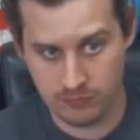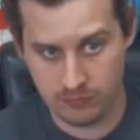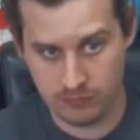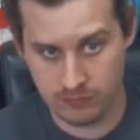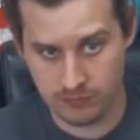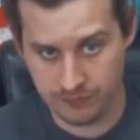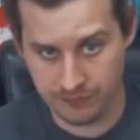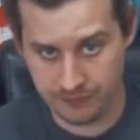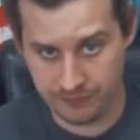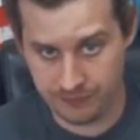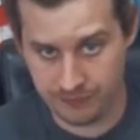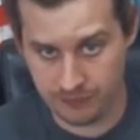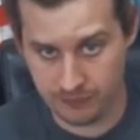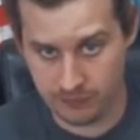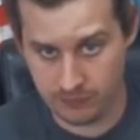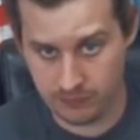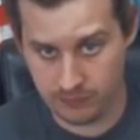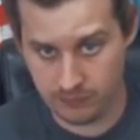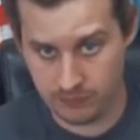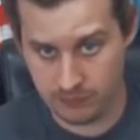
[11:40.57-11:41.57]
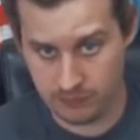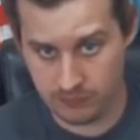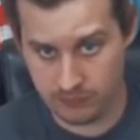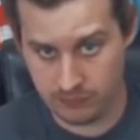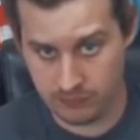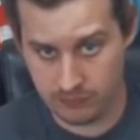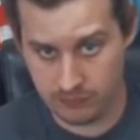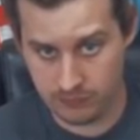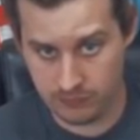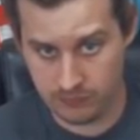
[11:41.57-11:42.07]

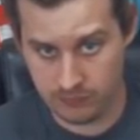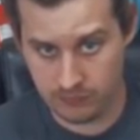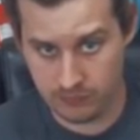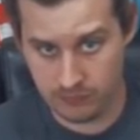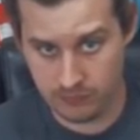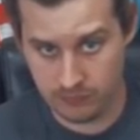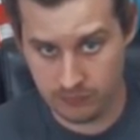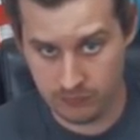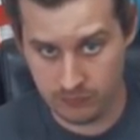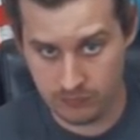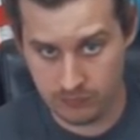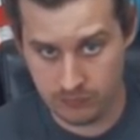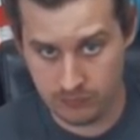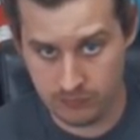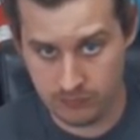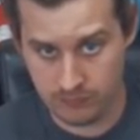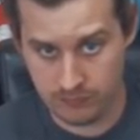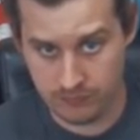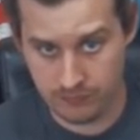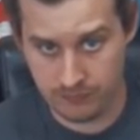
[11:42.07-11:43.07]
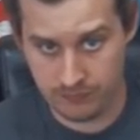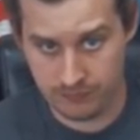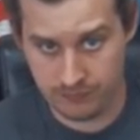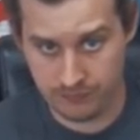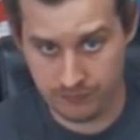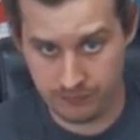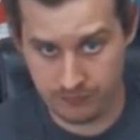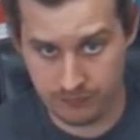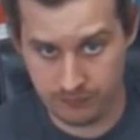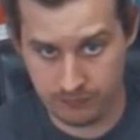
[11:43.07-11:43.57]

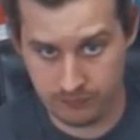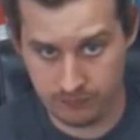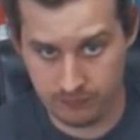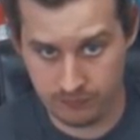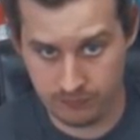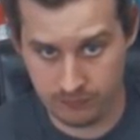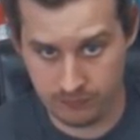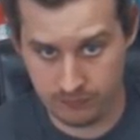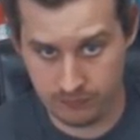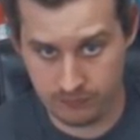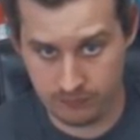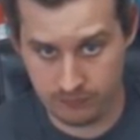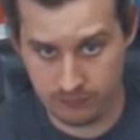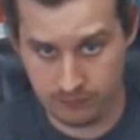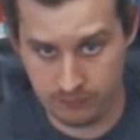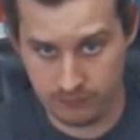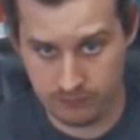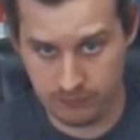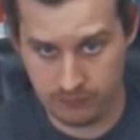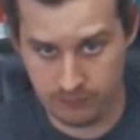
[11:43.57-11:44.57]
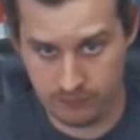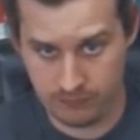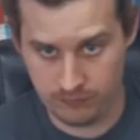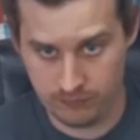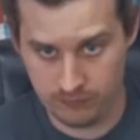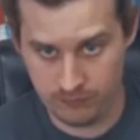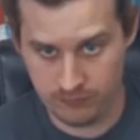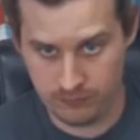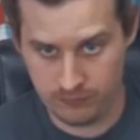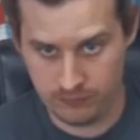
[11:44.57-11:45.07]

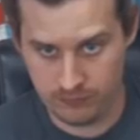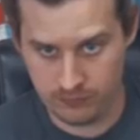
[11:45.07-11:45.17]
[no speech]